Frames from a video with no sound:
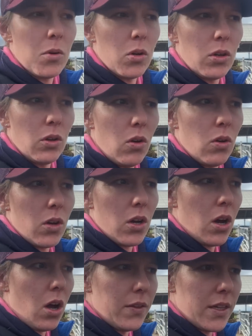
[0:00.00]
going to
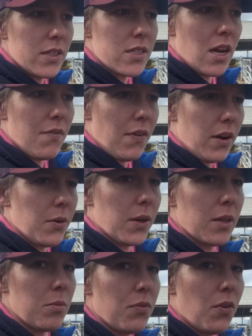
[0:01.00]
look on the internet very
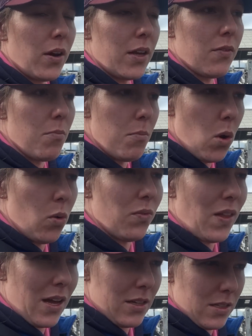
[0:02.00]
quickly before I even
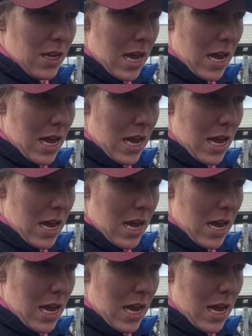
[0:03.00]
move that,